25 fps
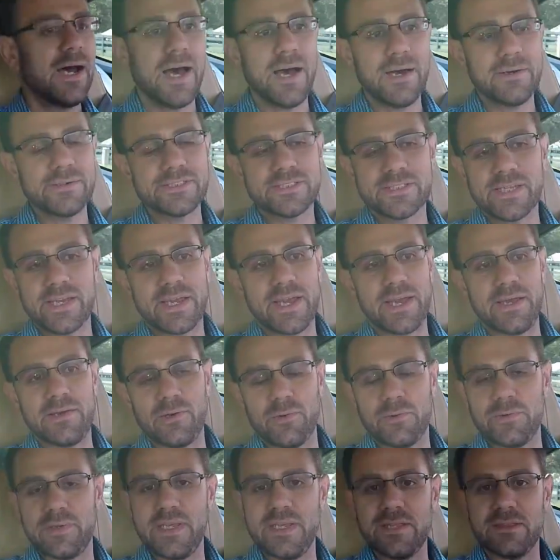I was like, I
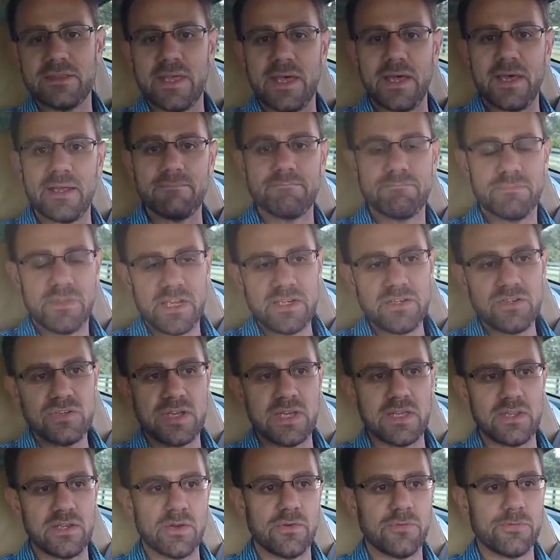don't need that. Then you
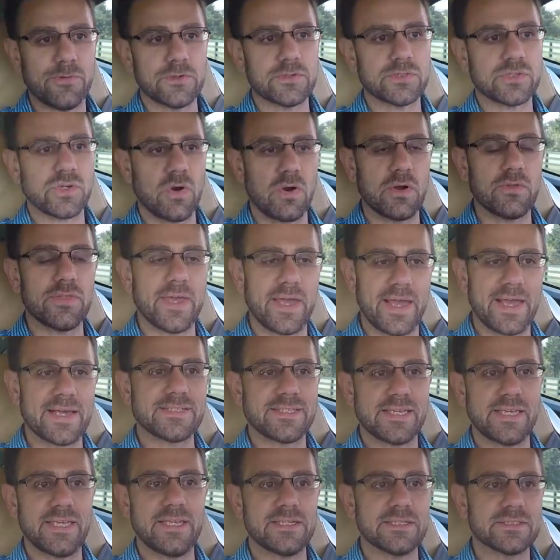get your first car that
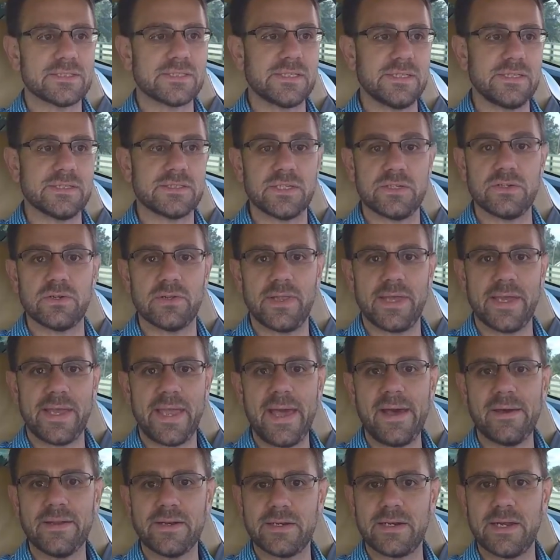has heated seats and you're like,
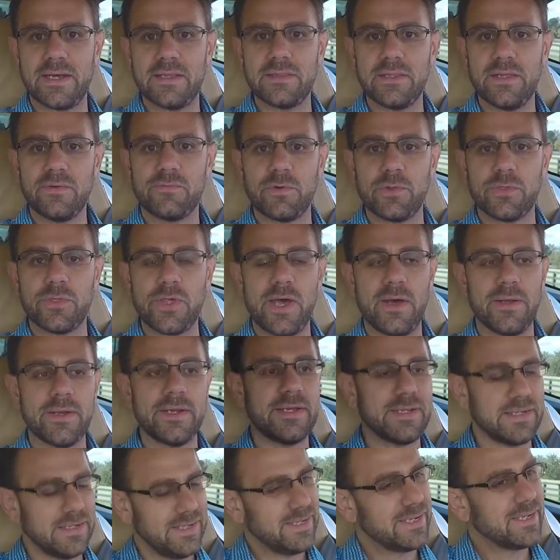how did I live without
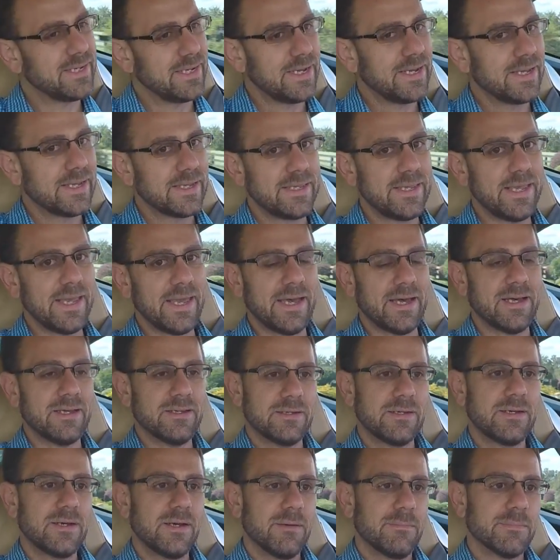it? Yeah,
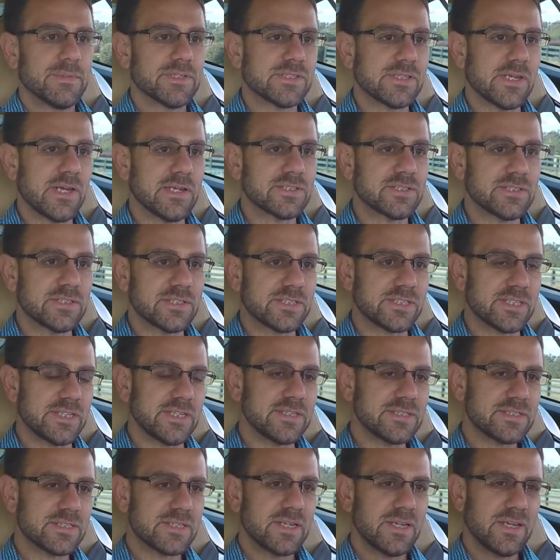massaging
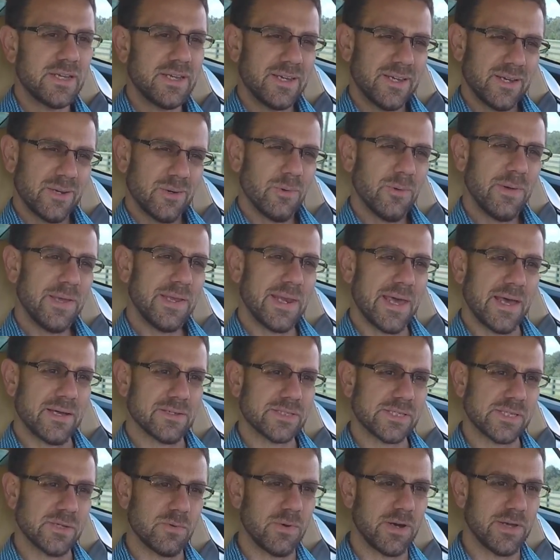seats, we now
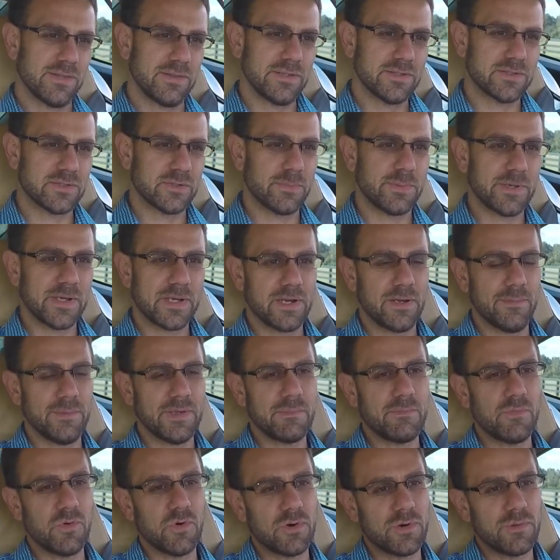see why these are
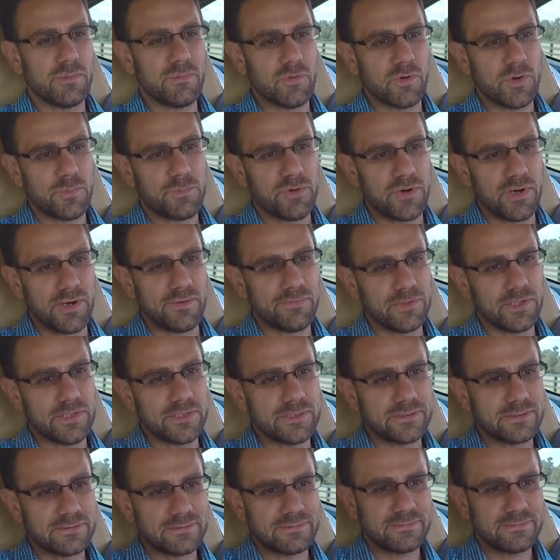becoming more and more prevalent.